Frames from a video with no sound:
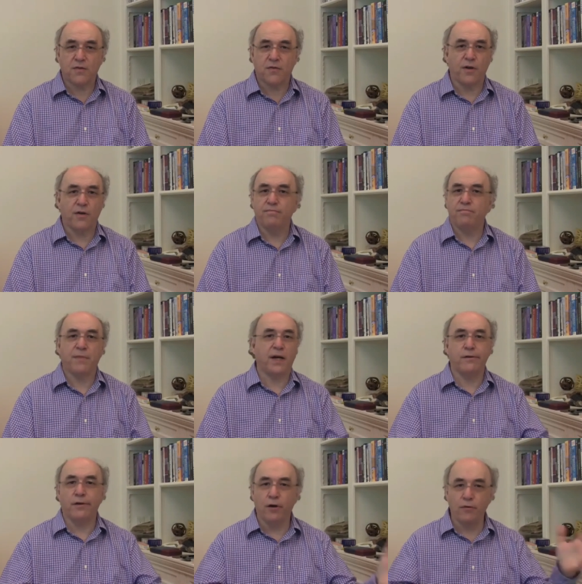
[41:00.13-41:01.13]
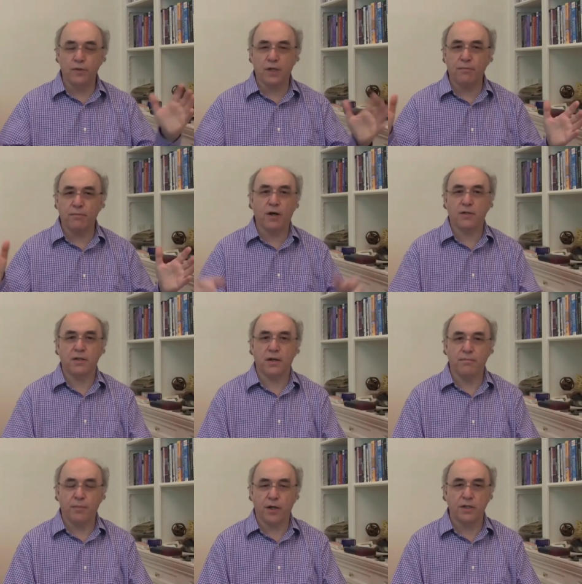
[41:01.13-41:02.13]
from, I don't know, some part of their
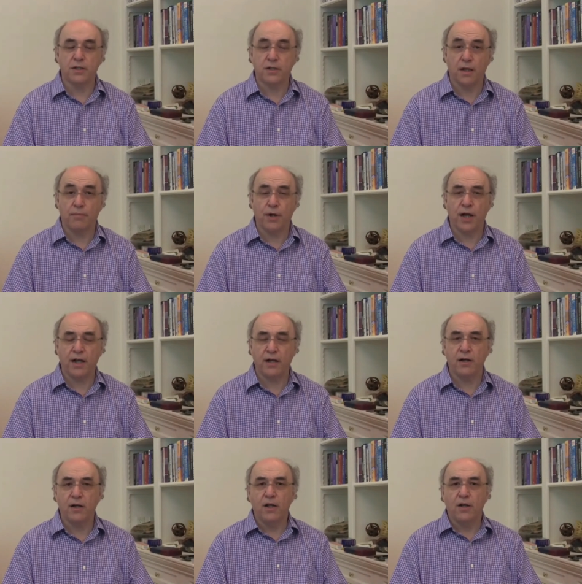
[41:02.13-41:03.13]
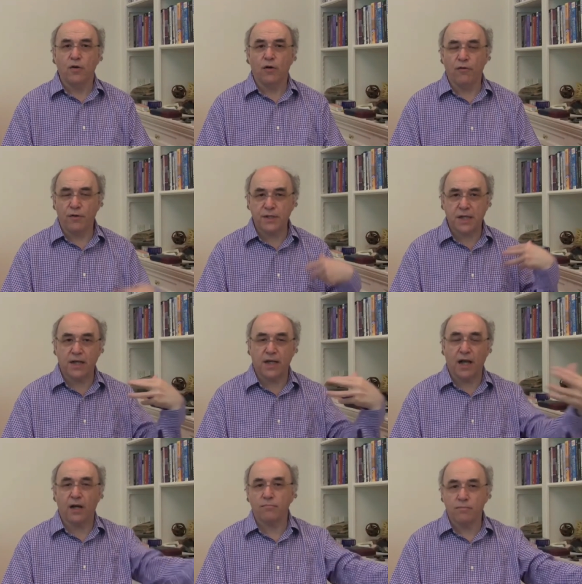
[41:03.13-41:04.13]
body to their brain, or for
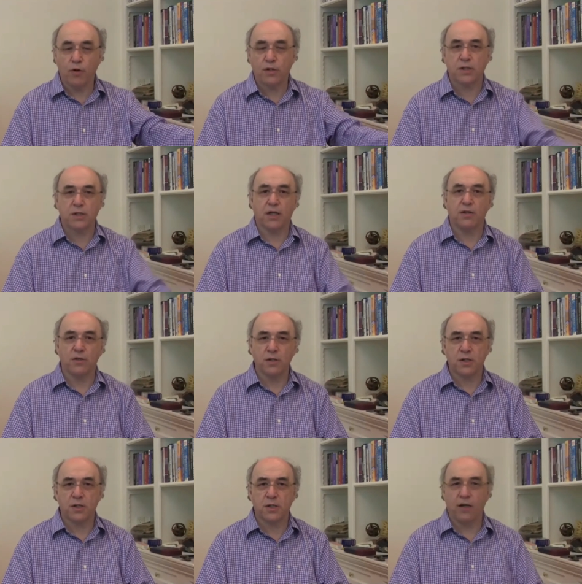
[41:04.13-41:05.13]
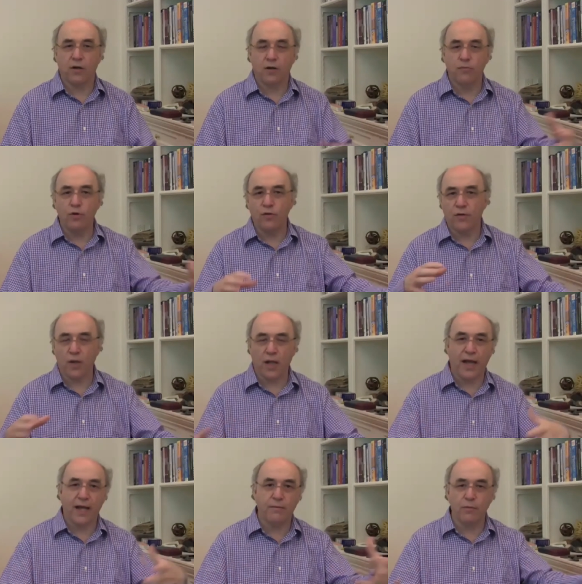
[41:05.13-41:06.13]
sending out motor signals saying, you know, move the
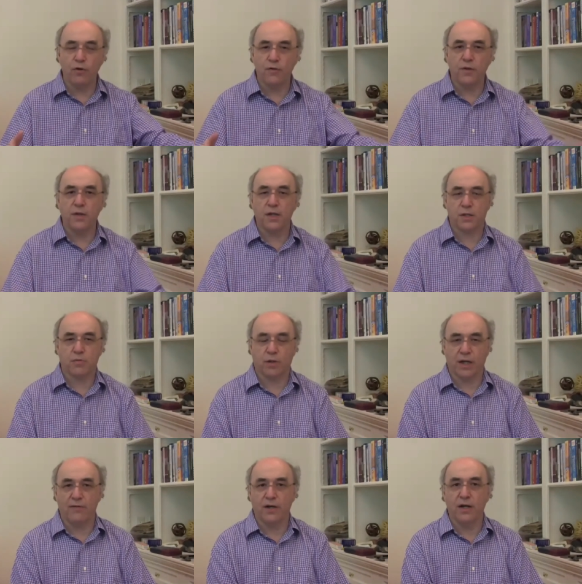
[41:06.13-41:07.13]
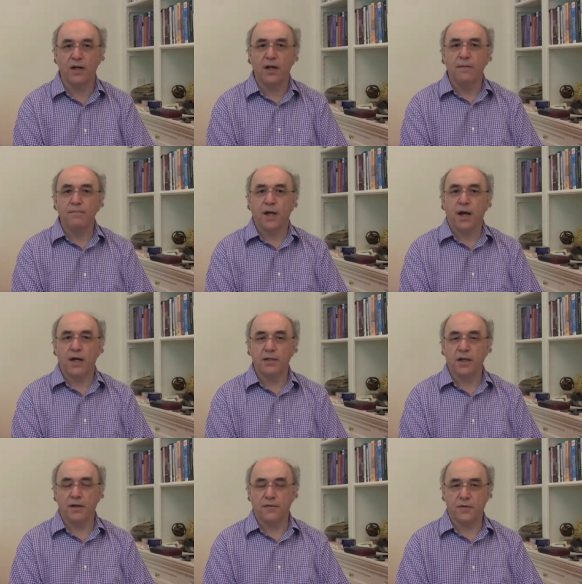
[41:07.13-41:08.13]
leg, move this, whatever. And
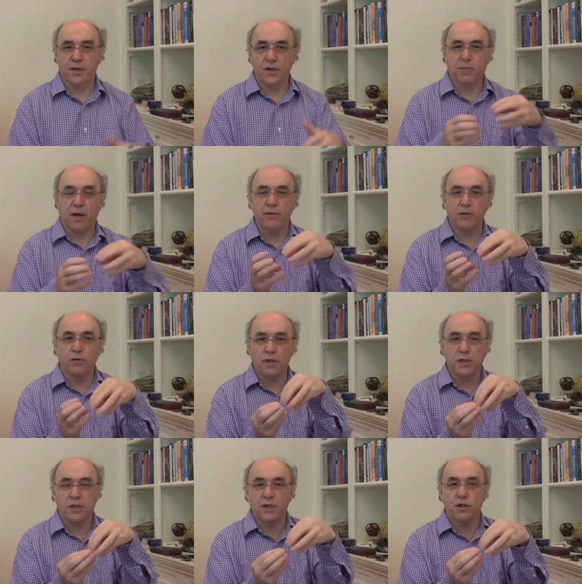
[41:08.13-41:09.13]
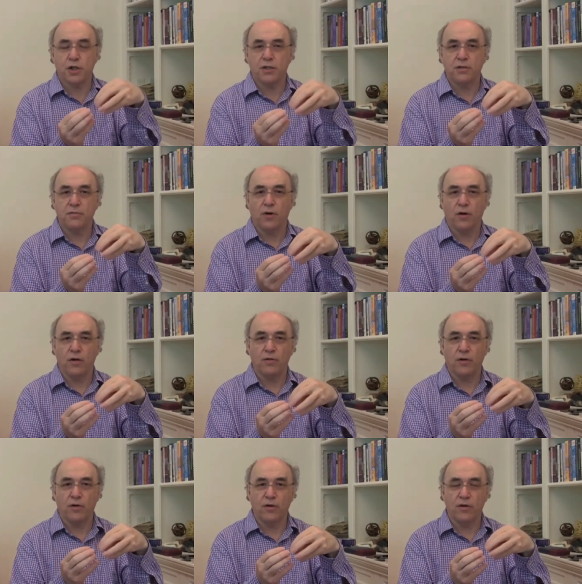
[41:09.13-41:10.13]
if the spinal cord is injured
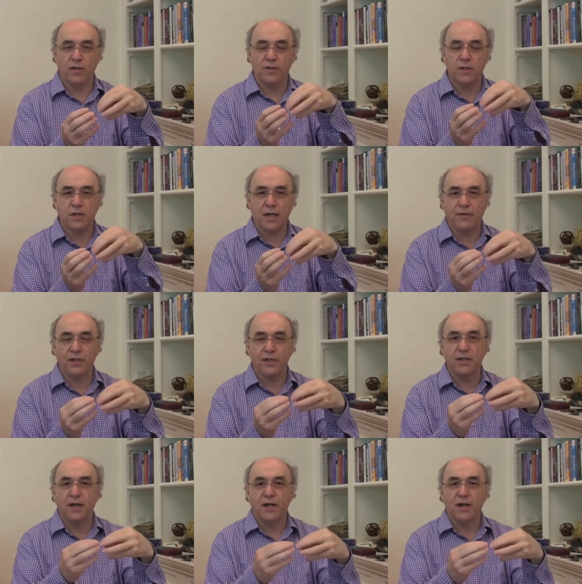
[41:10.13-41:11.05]
or even severed,